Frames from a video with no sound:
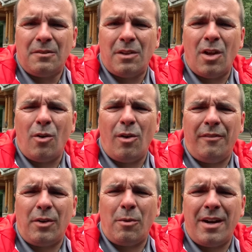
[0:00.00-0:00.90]
Hello
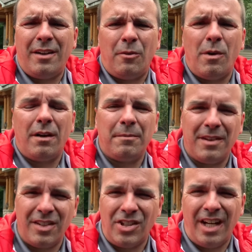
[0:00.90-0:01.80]
everyone and welcome to
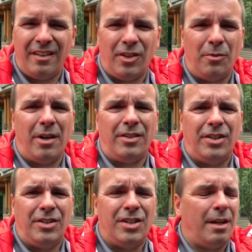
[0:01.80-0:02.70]
the channel. You're
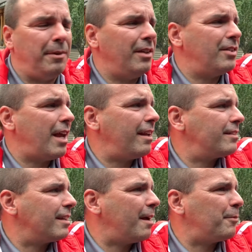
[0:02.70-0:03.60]
watching Shelby
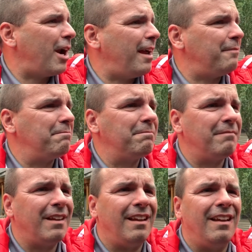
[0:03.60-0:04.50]
Exotics and I'm Ryan.
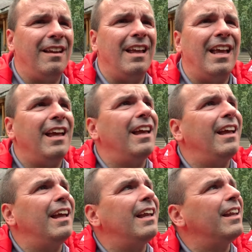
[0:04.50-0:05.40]

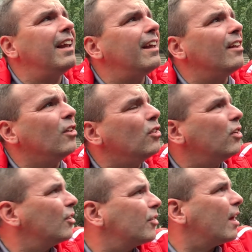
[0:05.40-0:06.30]
And it
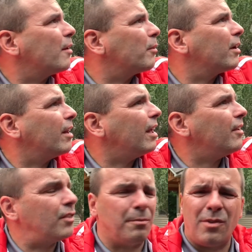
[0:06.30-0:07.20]
looks like we're going to get
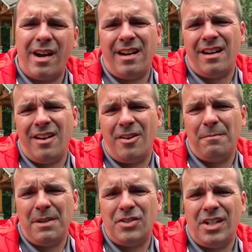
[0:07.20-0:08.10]
some rain here in
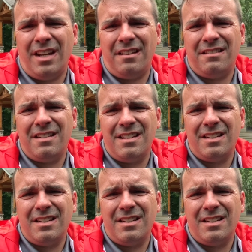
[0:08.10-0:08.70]
Michigan.